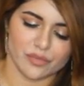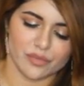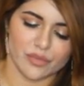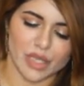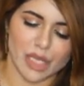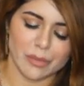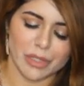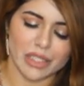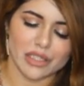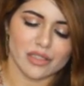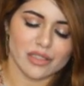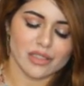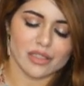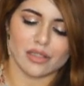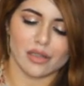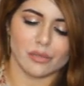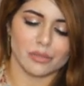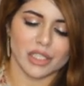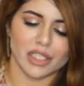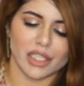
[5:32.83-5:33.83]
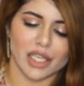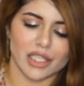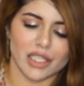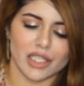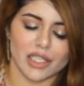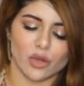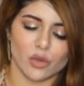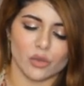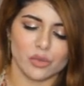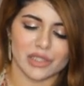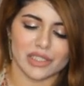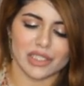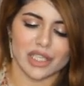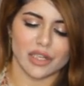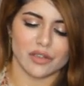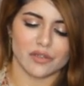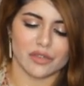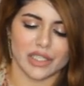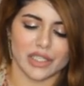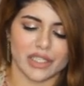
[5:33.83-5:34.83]
I mean, this is something I can always
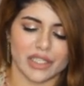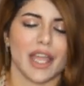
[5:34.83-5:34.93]
kind of like